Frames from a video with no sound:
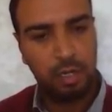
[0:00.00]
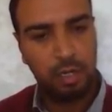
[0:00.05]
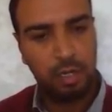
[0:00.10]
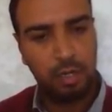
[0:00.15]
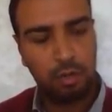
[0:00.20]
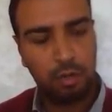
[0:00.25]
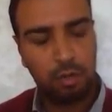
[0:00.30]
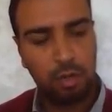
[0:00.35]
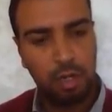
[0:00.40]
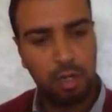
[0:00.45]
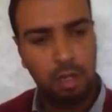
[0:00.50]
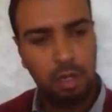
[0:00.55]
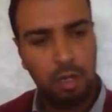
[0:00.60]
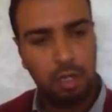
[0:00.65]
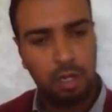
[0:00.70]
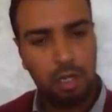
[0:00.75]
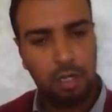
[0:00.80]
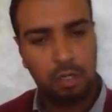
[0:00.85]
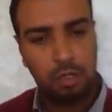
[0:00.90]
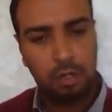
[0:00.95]
in your
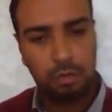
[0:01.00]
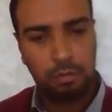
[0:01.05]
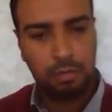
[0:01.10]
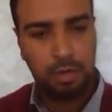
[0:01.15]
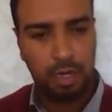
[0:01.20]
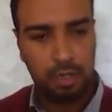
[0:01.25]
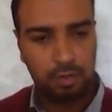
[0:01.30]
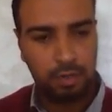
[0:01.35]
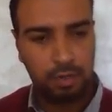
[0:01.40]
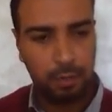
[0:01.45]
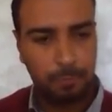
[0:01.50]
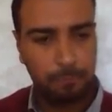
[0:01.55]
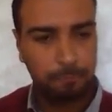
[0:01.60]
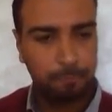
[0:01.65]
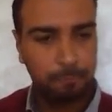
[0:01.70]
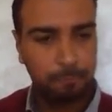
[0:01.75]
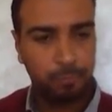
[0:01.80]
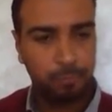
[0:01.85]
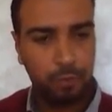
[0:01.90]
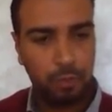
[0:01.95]
writing.
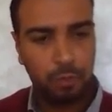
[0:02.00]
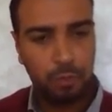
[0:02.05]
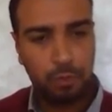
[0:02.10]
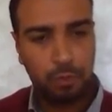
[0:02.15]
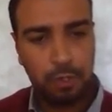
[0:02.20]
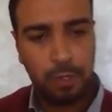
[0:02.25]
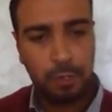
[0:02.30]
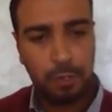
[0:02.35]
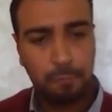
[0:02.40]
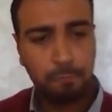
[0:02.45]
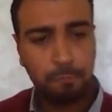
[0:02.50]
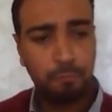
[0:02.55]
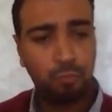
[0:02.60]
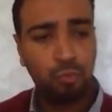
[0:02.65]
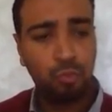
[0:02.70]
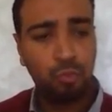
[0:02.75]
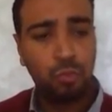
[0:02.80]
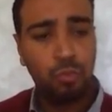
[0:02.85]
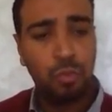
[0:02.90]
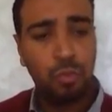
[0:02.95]
Okay,
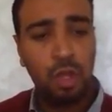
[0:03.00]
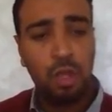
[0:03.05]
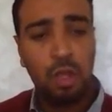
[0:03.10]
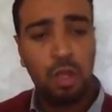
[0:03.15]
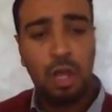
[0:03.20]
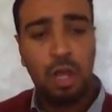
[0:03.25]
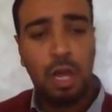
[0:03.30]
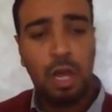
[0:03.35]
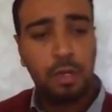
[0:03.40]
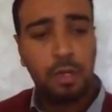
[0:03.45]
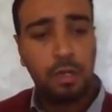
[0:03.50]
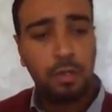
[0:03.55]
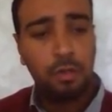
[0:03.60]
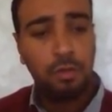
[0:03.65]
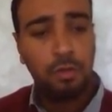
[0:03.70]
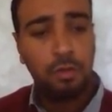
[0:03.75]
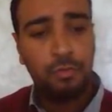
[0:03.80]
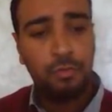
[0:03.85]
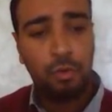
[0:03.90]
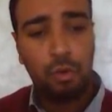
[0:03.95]
are
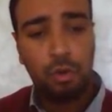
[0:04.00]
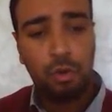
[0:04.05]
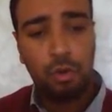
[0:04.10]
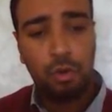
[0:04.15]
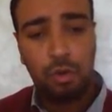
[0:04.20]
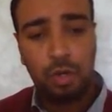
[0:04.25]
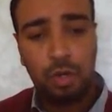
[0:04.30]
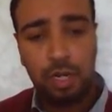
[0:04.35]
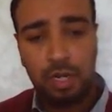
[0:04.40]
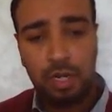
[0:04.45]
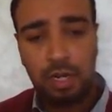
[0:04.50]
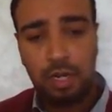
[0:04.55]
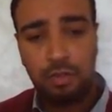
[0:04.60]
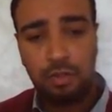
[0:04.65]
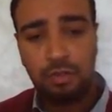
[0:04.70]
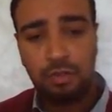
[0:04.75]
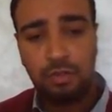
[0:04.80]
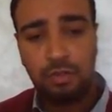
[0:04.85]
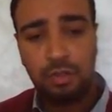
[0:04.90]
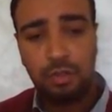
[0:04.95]
you for or
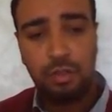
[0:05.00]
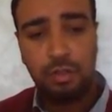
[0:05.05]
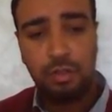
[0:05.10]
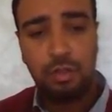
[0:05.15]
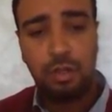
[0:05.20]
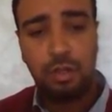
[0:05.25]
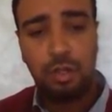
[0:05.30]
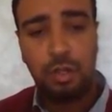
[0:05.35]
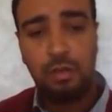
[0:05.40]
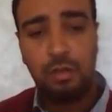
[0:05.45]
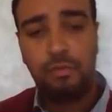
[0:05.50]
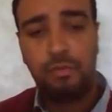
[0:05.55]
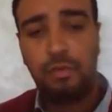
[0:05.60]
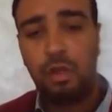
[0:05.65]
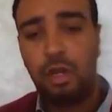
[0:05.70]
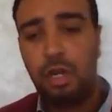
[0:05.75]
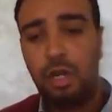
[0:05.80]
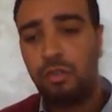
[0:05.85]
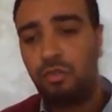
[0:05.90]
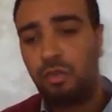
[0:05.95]
against
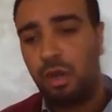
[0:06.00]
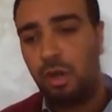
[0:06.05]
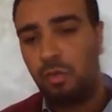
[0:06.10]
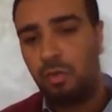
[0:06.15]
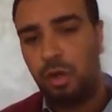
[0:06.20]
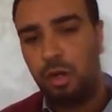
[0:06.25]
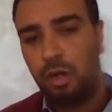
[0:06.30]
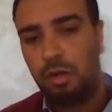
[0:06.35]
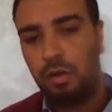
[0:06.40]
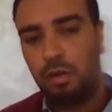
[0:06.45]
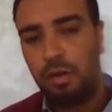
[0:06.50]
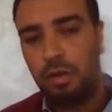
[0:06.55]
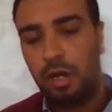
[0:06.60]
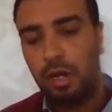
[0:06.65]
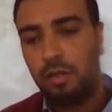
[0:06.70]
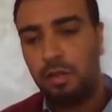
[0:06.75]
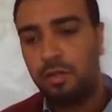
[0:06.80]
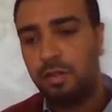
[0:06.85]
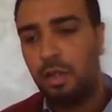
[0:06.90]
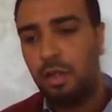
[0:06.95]
voluntary work?
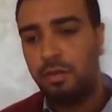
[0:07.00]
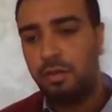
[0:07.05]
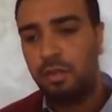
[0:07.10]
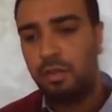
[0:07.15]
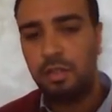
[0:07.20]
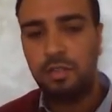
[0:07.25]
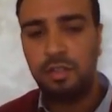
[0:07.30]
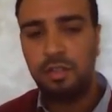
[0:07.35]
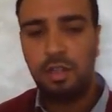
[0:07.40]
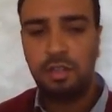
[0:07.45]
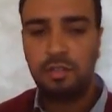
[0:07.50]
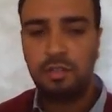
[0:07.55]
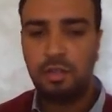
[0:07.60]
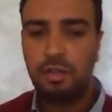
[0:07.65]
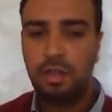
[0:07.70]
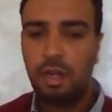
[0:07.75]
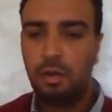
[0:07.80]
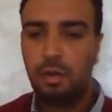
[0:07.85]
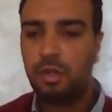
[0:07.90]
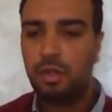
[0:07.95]
Okay, so this is
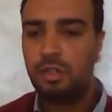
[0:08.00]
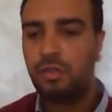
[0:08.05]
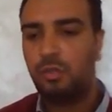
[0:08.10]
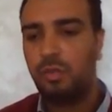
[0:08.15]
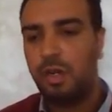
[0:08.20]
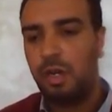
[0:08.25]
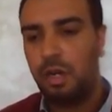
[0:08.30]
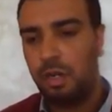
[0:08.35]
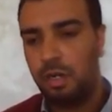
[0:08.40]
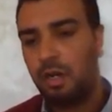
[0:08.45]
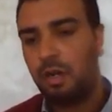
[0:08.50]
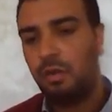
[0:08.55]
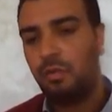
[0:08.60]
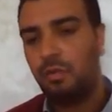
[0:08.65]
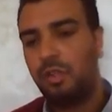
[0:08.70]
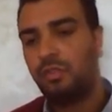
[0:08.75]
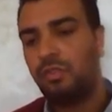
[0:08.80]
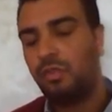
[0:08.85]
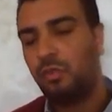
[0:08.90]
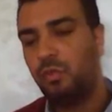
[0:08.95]
okay what we are
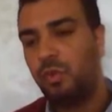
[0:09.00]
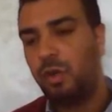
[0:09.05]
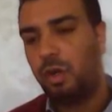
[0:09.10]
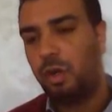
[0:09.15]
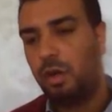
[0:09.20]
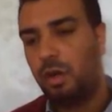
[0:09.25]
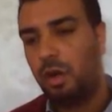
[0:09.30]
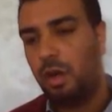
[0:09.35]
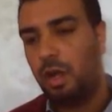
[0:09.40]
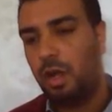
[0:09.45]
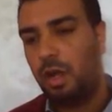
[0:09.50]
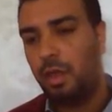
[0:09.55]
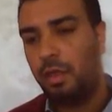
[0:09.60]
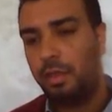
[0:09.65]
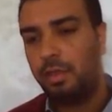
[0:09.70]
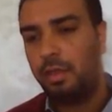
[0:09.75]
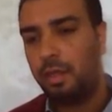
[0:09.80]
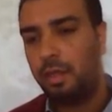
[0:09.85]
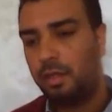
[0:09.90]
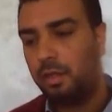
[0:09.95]
going to work
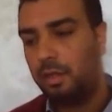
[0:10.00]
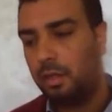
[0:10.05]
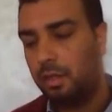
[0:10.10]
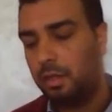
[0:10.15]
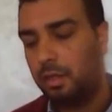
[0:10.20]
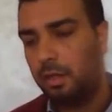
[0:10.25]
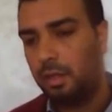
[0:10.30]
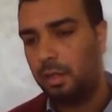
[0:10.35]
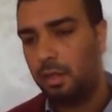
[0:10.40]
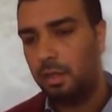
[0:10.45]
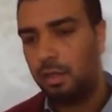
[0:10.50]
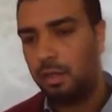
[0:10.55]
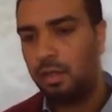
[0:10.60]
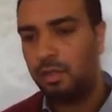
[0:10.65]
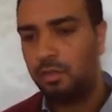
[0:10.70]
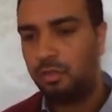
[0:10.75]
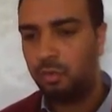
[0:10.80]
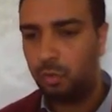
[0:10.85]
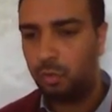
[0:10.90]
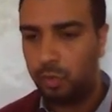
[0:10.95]
on
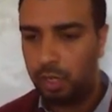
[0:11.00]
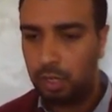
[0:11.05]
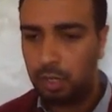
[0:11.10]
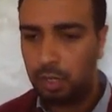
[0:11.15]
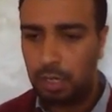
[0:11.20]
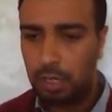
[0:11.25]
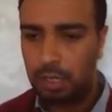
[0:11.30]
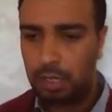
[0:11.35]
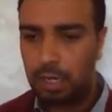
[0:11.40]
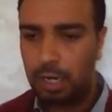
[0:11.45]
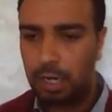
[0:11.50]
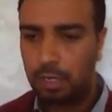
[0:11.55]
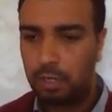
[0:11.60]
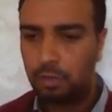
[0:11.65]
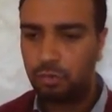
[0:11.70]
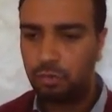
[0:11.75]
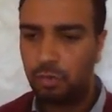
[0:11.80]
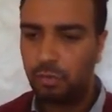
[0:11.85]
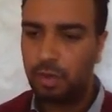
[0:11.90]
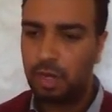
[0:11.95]
this week. I'd like
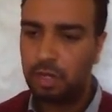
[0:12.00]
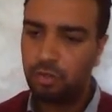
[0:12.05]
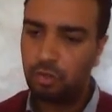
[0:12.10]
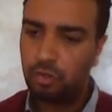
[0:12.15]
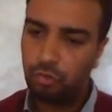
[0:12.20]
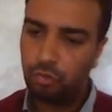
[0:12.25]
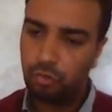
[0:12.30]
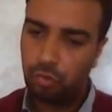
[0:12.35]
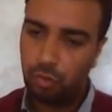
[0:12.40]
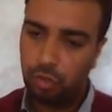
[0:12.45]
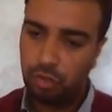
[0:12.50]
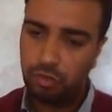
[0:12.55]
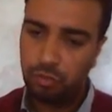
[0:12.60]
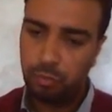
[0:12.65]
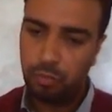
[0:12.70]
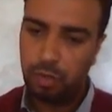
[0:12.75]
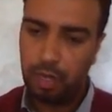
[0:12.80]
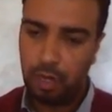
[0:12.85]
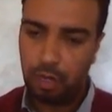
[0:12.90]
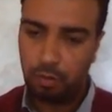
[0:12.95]
you to write a short
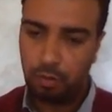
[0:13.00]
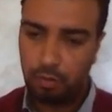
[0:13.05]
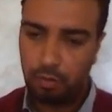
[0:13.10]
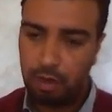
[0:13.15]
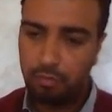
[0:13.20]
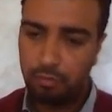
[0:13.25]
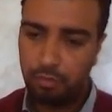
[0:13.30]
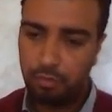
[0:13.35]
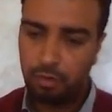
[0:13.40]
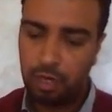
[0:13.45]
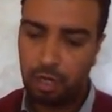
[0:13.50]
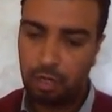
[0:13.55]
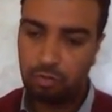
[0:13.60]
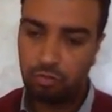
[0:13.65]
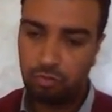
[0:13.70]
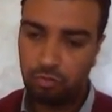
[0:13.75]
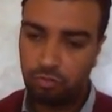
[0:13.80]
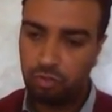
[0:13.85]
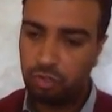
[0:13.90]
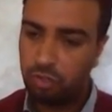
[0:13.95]
paragraph, okay,
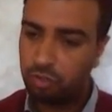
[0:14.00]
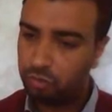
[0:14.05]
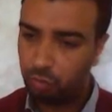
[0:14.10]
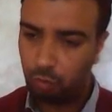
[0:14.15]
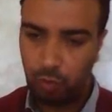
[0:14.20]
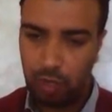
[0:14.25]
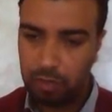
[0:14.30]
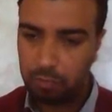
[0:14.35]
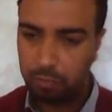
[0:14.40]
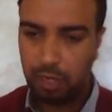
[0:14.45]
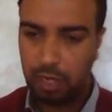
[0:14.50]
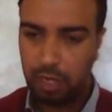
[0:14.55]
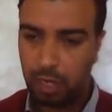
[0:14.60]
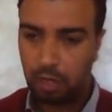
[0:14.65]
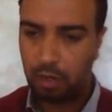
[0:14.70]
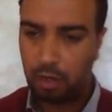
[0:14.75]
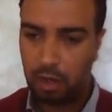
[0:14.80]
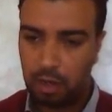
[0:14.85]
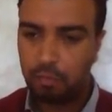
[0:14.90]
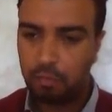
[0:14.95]
just one
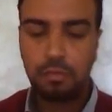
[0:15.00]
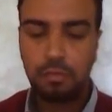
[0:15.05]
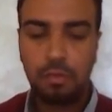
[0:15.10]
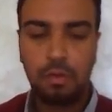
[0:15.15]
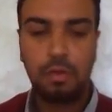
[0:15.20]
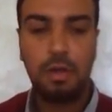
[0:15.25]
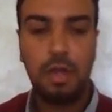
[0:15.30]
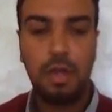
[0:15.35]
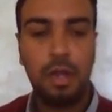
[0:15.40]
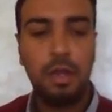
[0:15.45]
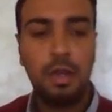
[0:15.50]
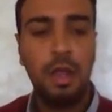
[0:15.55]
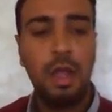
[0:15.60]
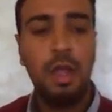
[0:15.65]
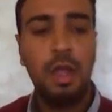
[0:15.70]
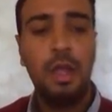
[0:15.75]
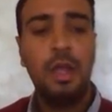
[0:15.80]
paragraph, okay,